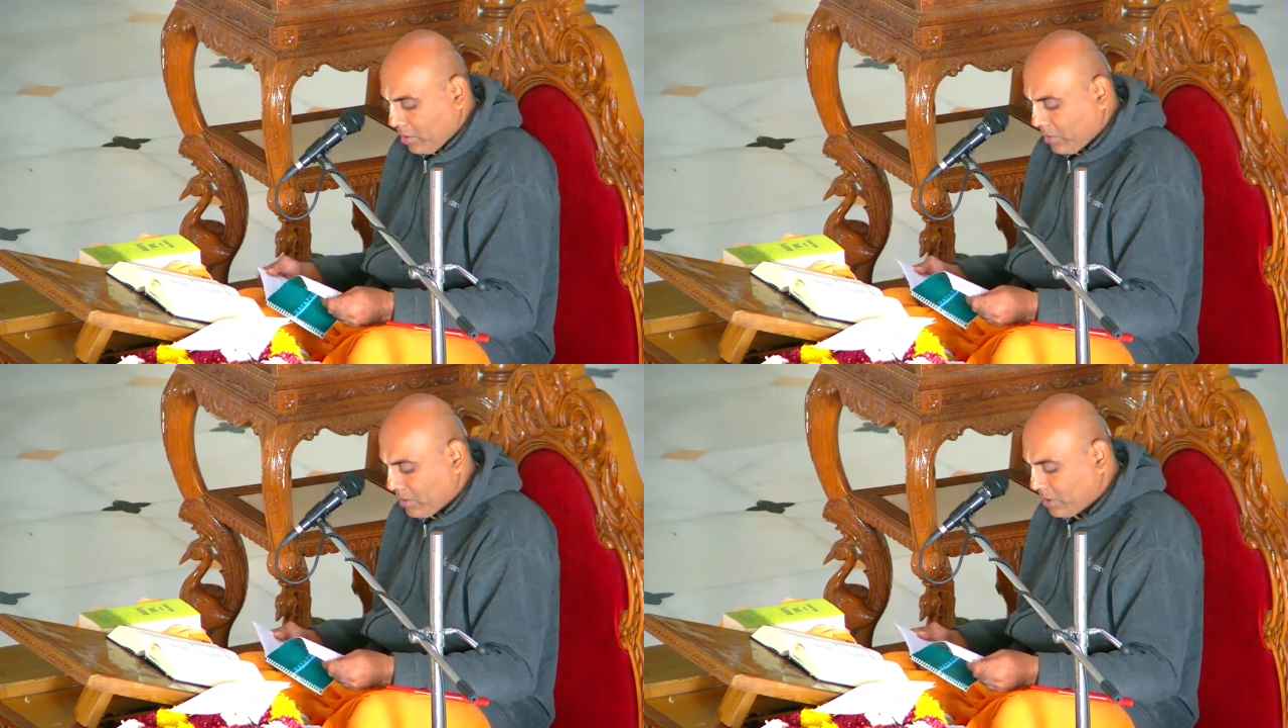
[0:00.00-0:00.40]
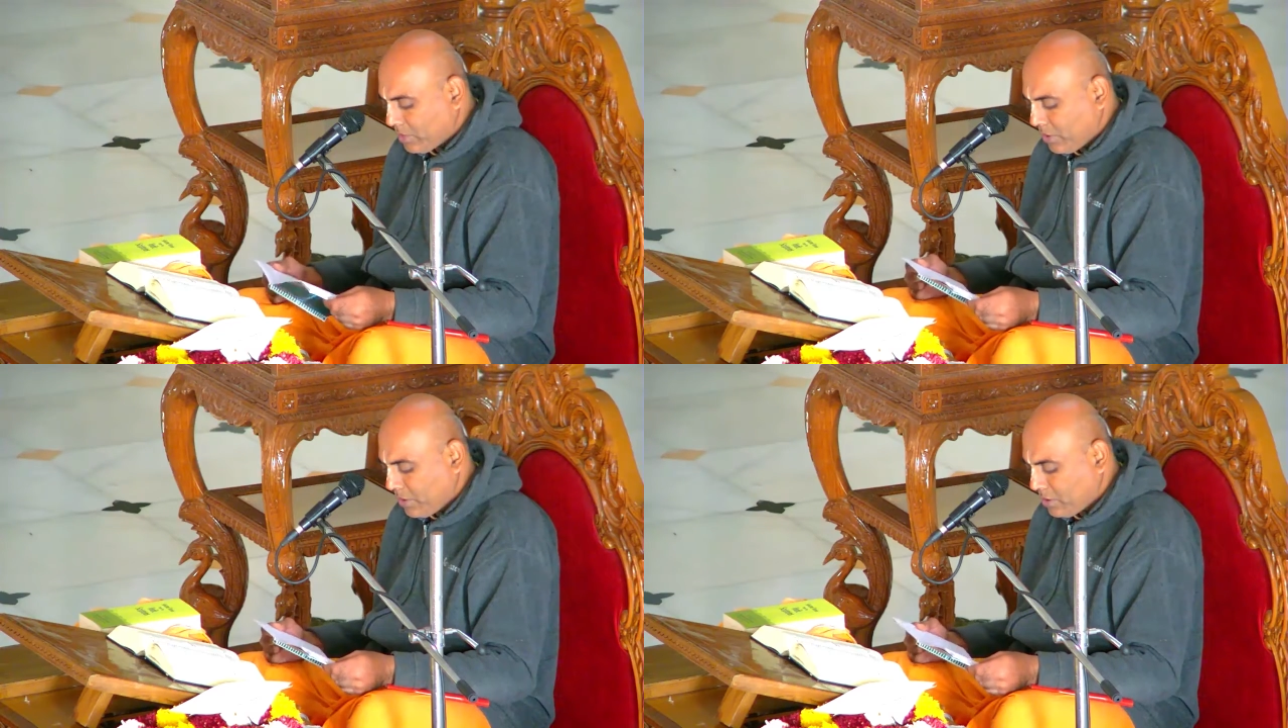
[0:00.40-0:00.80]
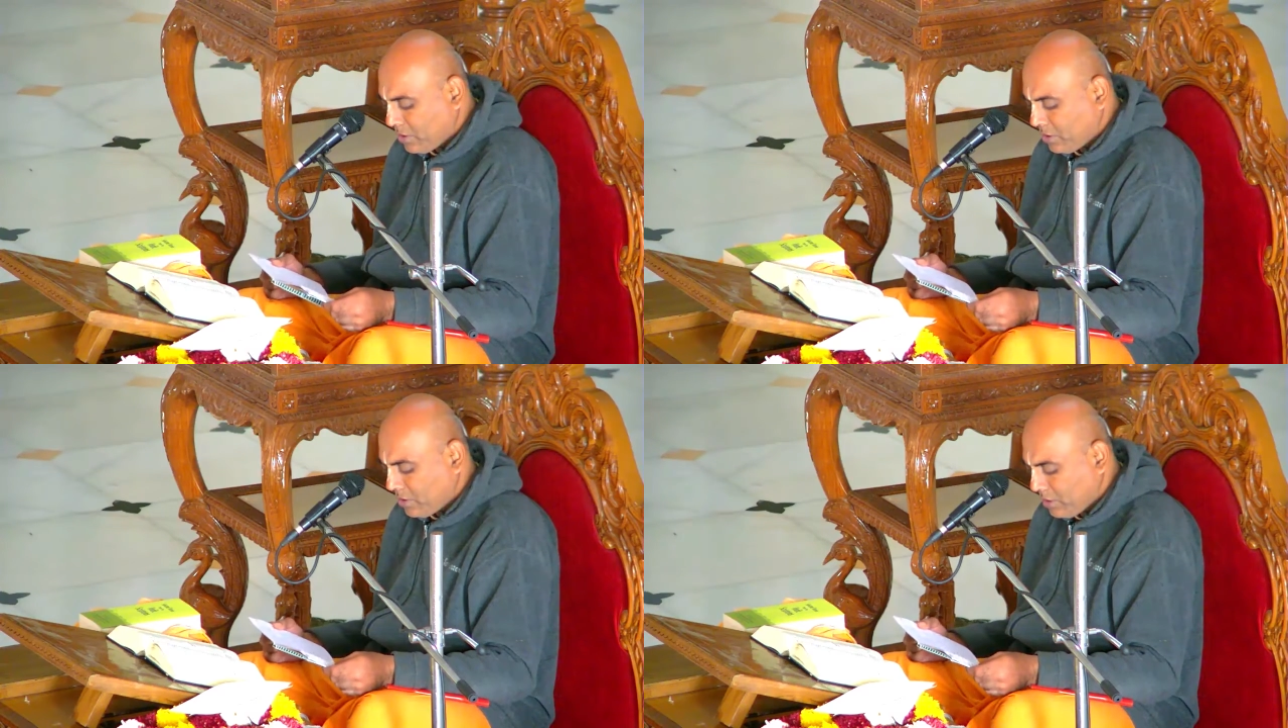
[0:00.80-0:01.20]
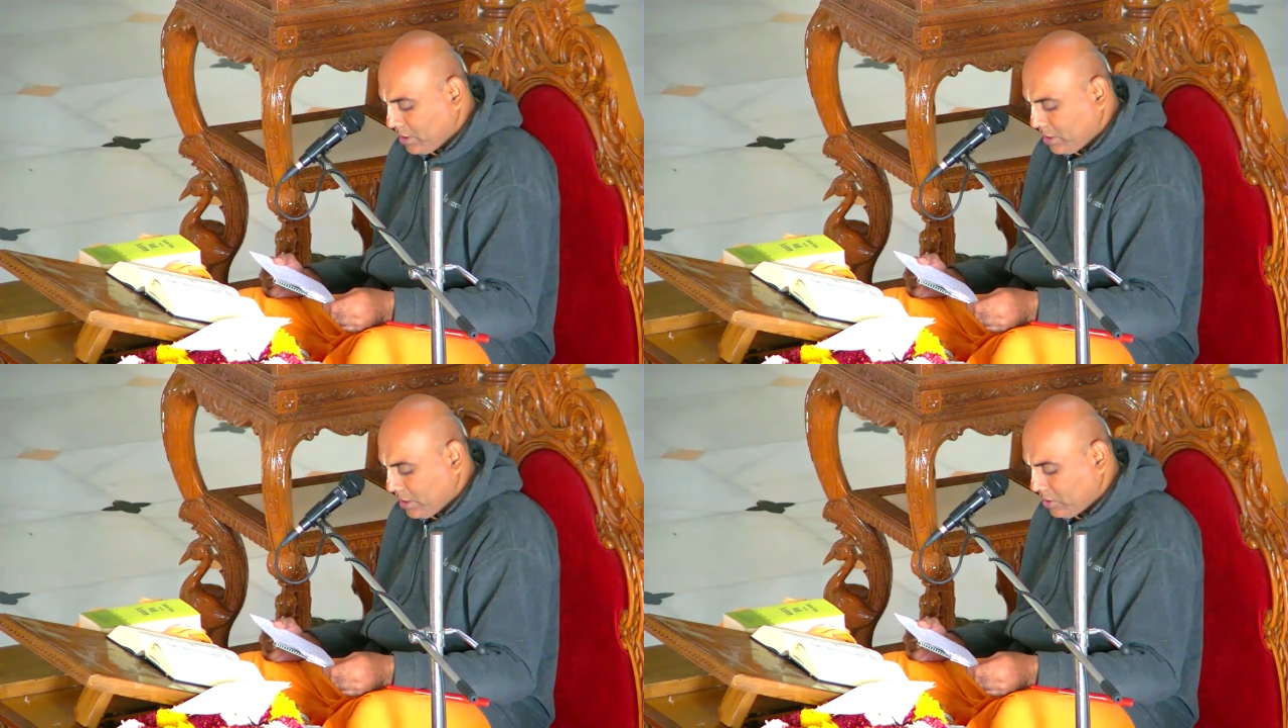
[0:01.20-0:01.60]
When such person
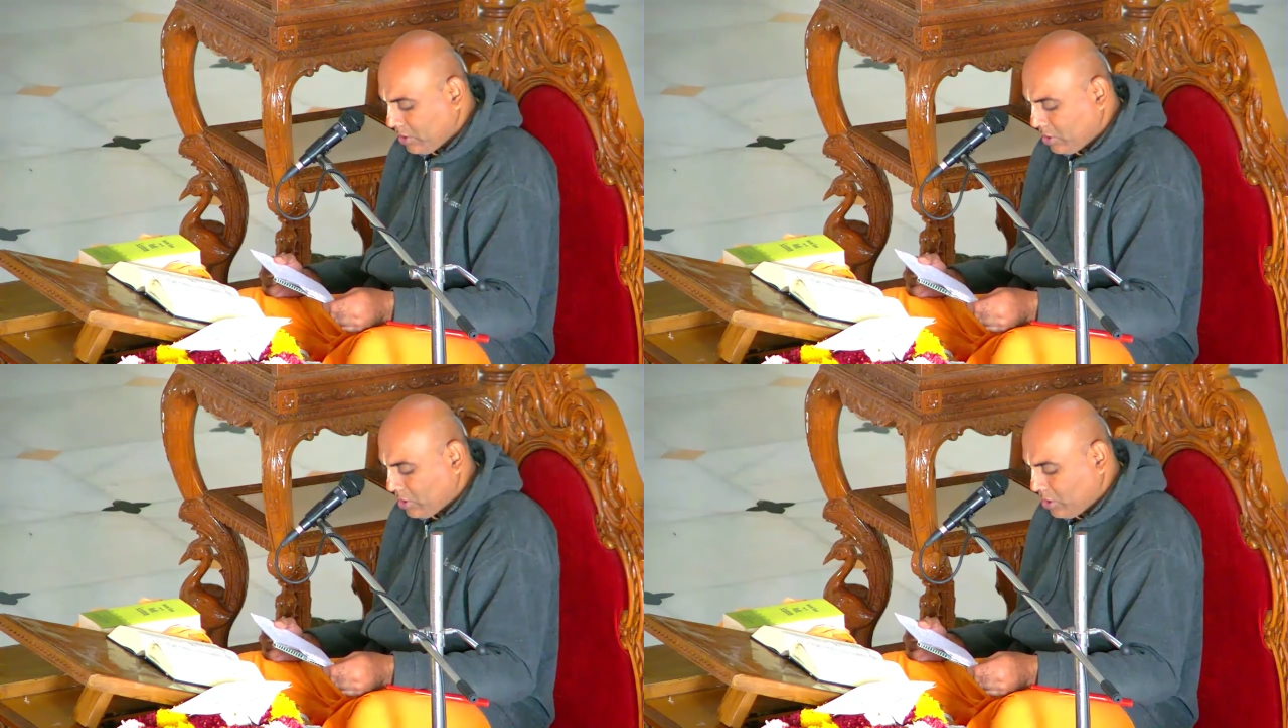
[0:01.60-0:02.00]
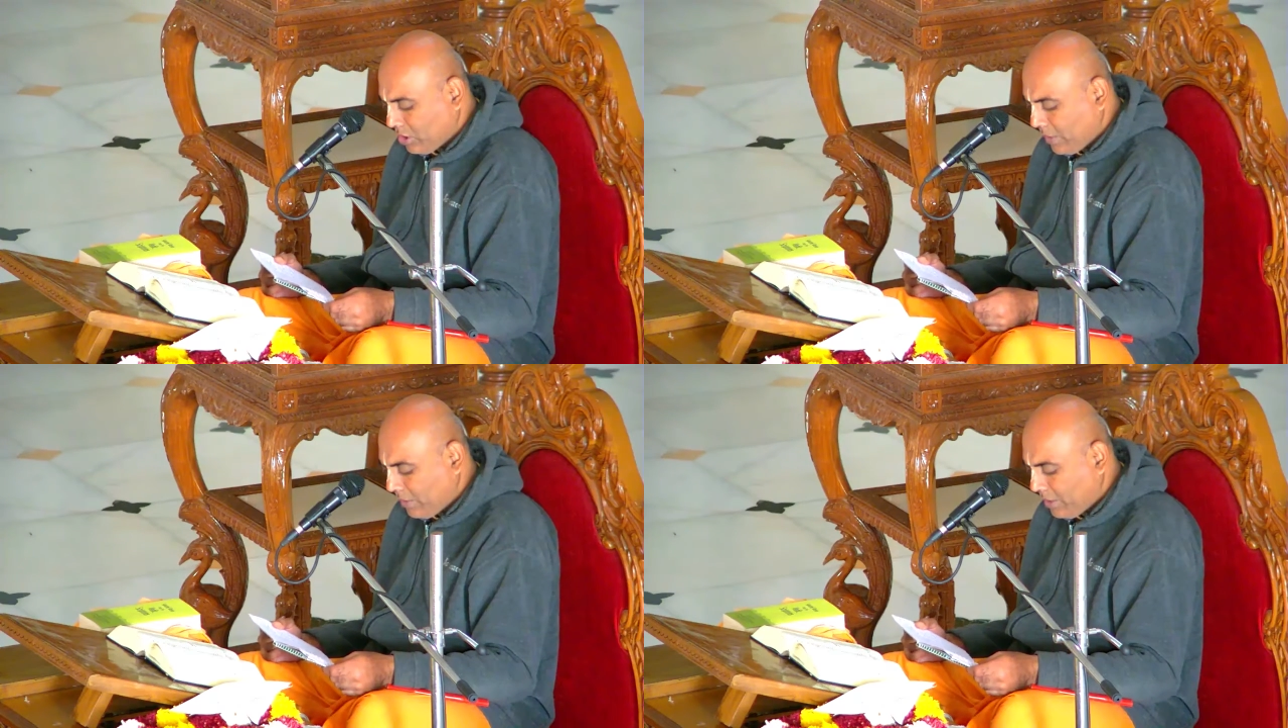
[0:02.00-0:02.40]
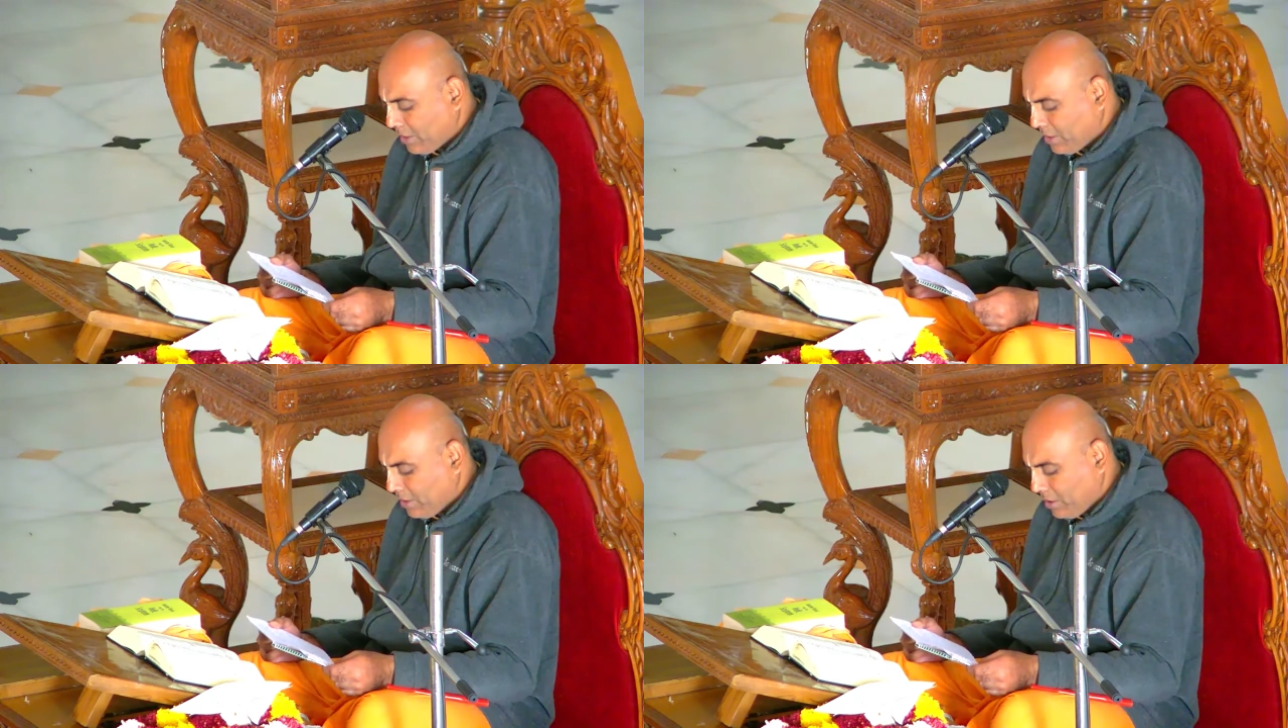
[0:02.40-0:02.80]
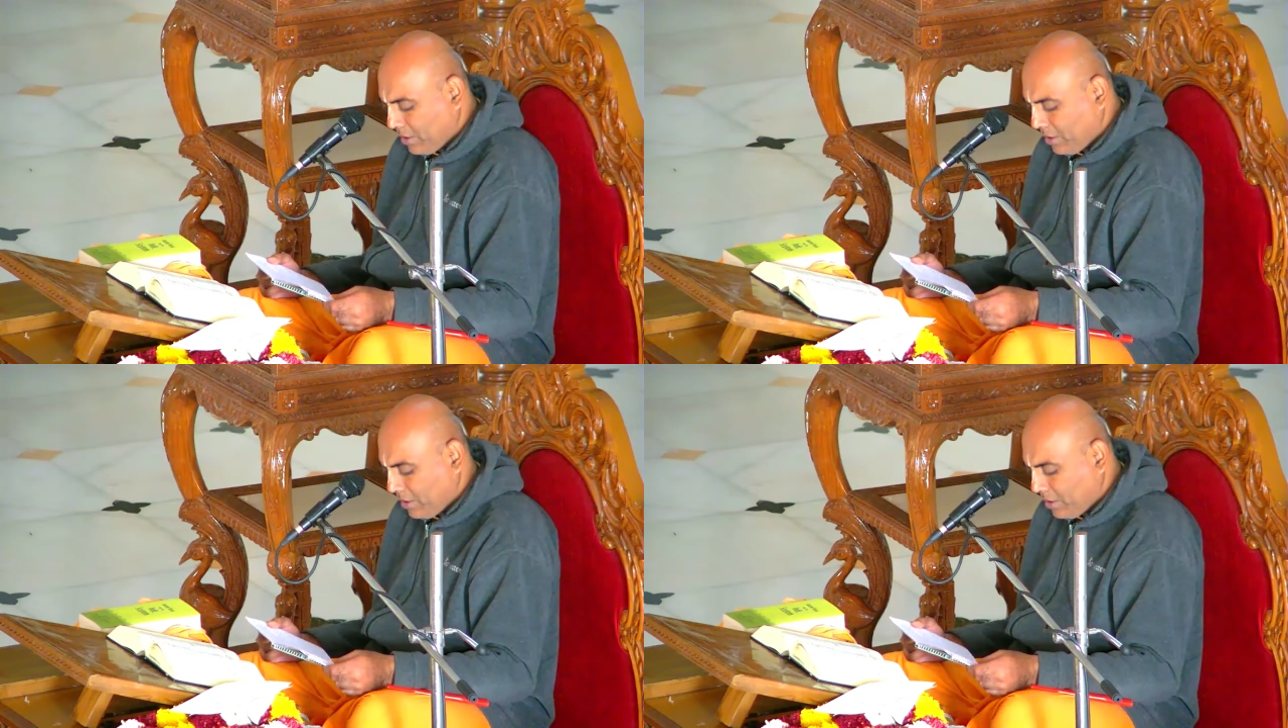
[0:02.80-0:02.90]
is not contaminated